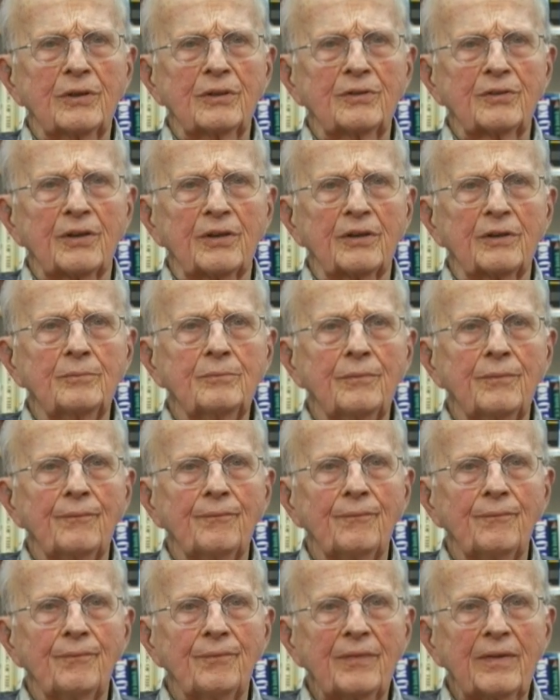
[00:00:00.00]
one time
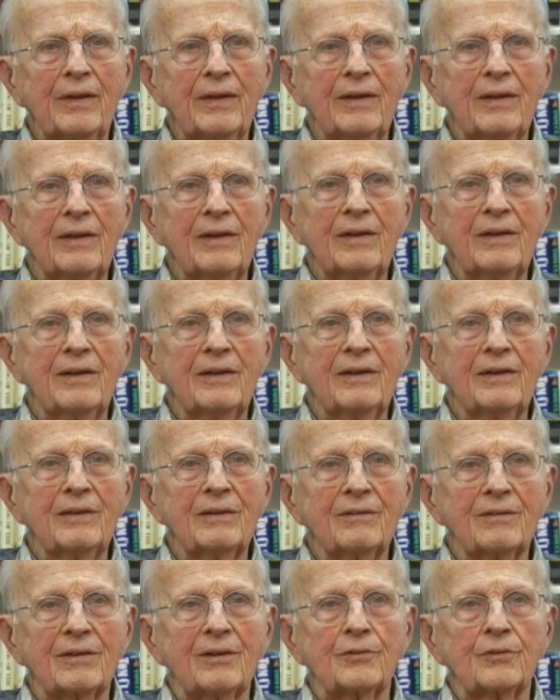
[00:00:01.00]

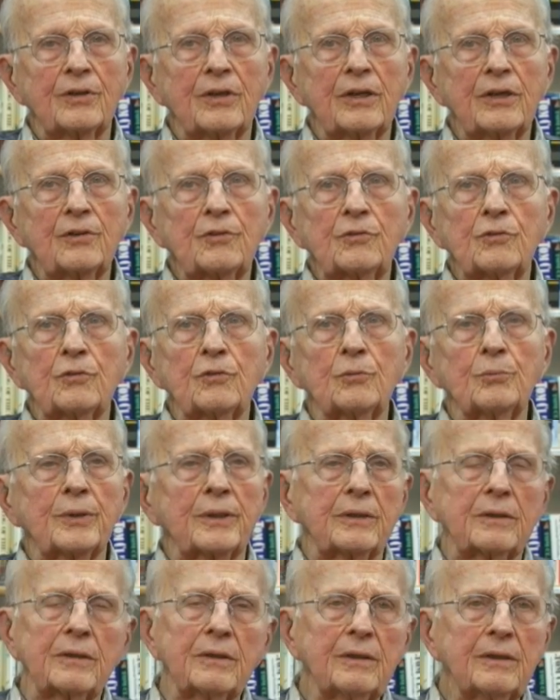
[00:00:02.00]
when I was in high school,
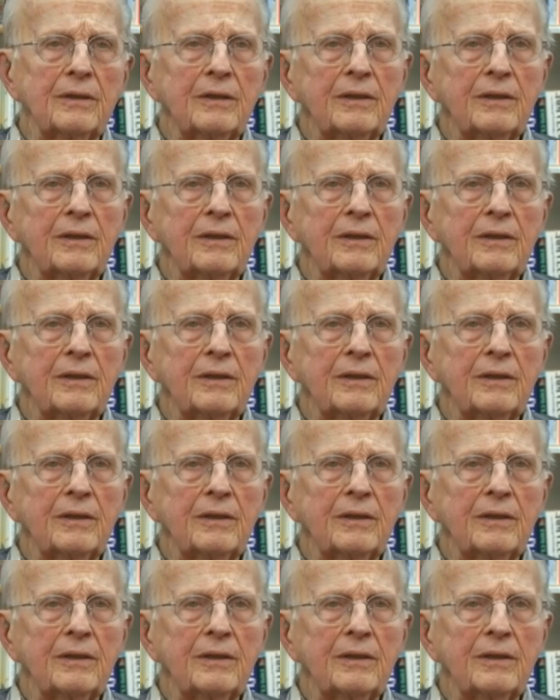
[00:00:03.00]
but